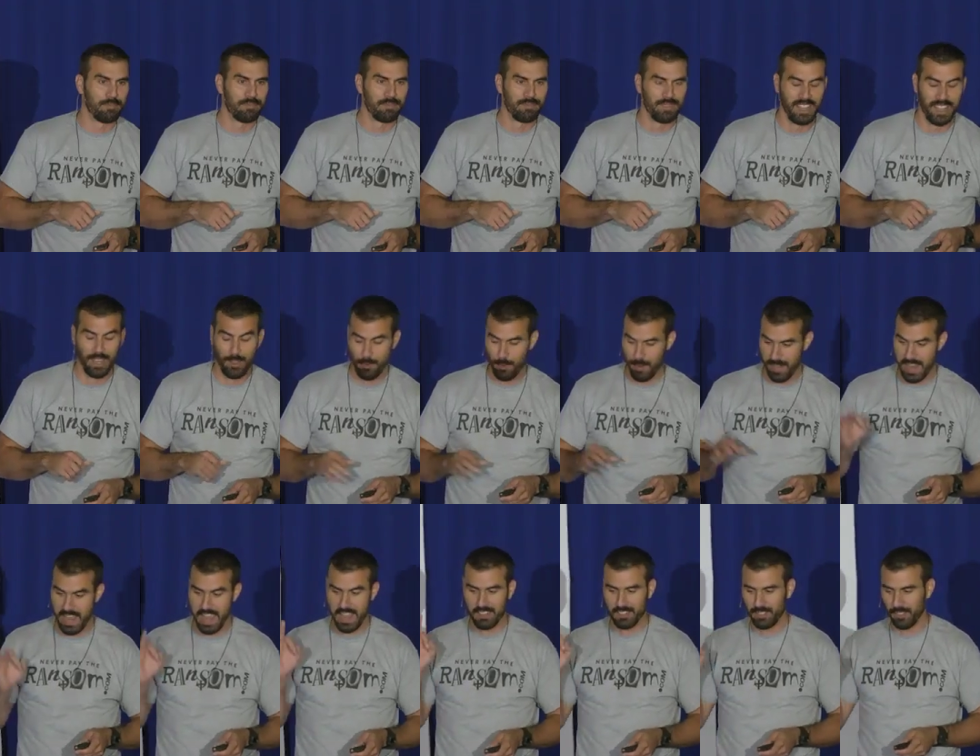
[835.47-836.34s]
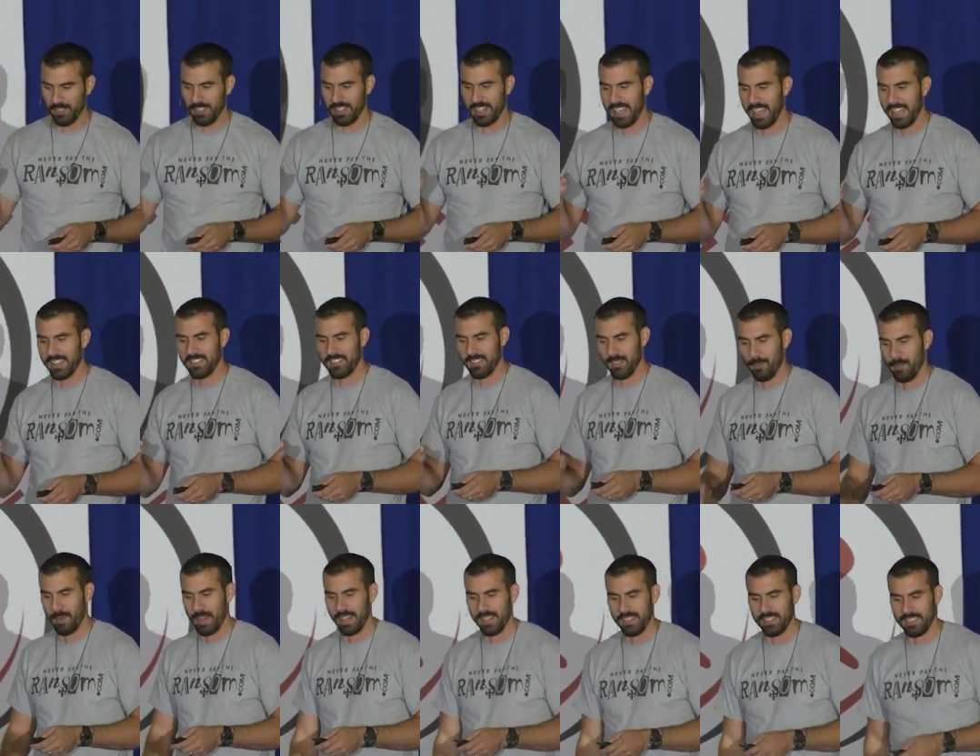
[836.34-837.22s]
And we actually got
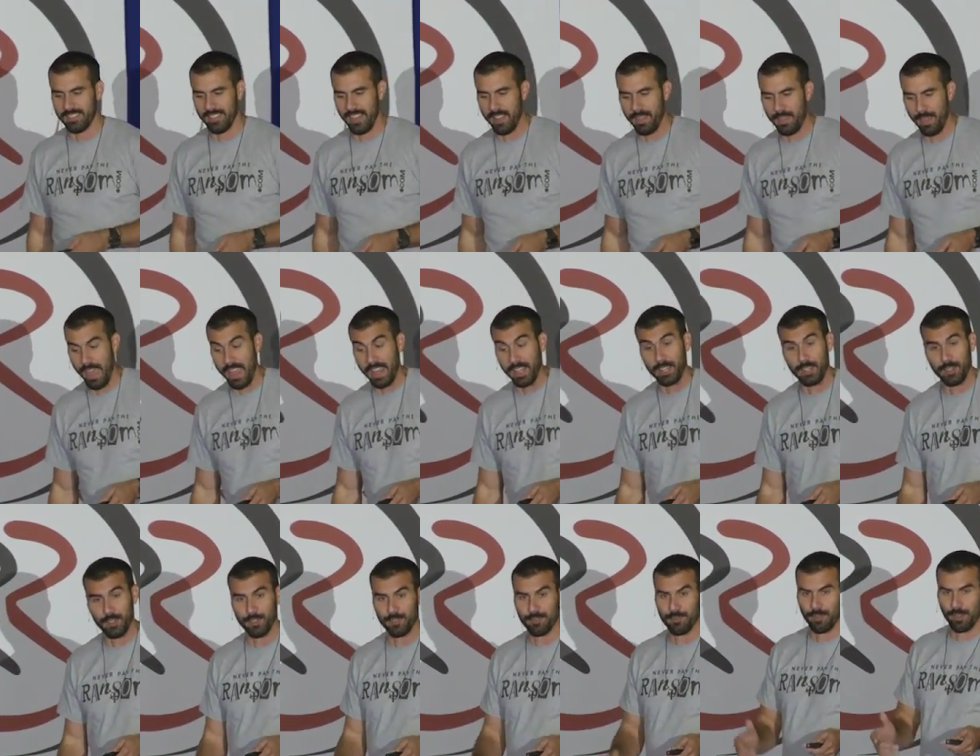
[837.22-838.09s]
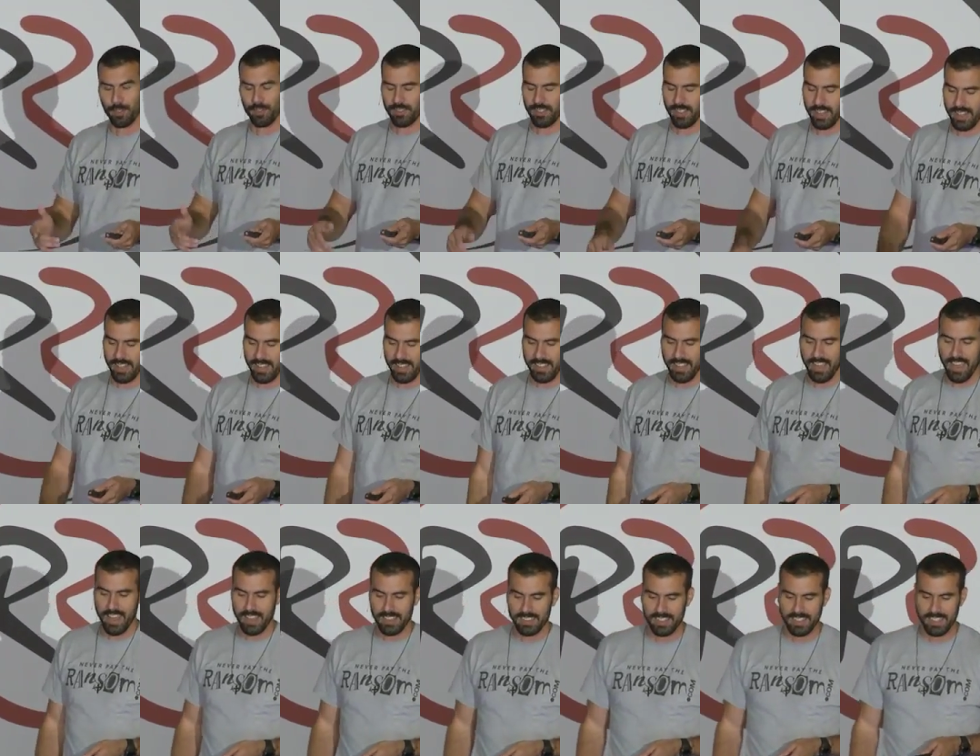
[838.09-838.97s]
somebody to say thank you for sending
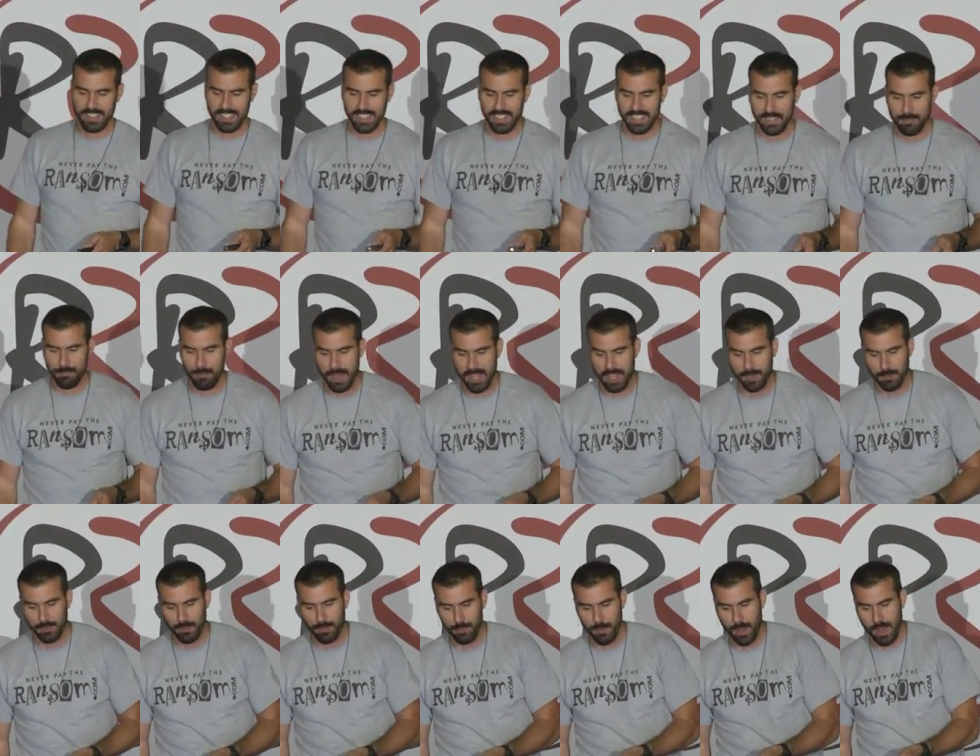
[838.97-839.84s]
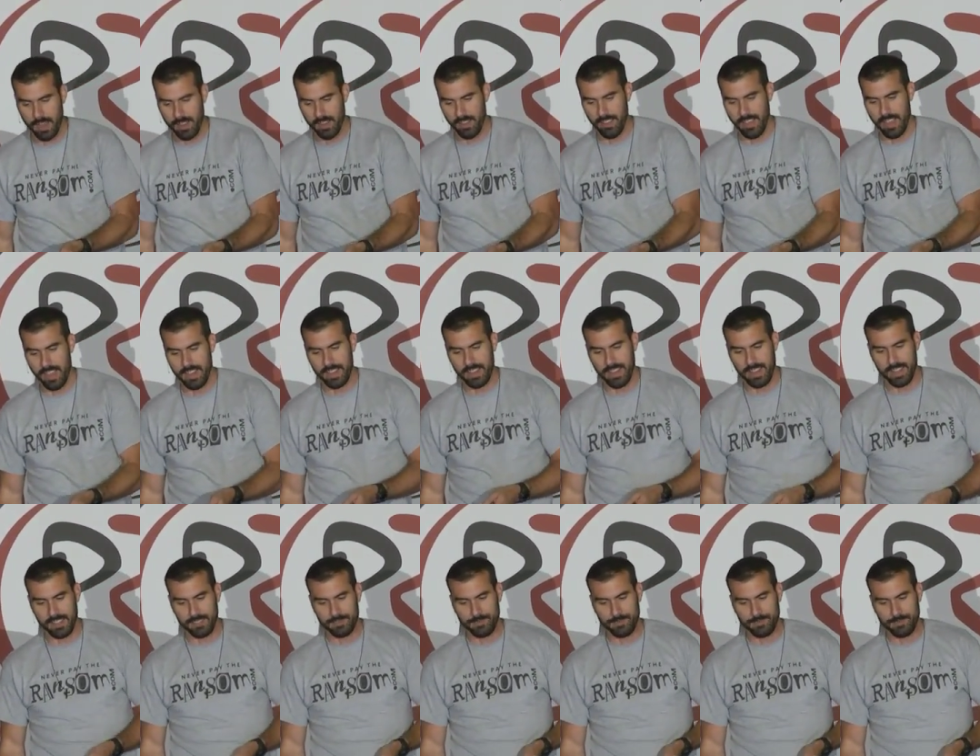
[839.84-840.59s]
that. Made them smile that day.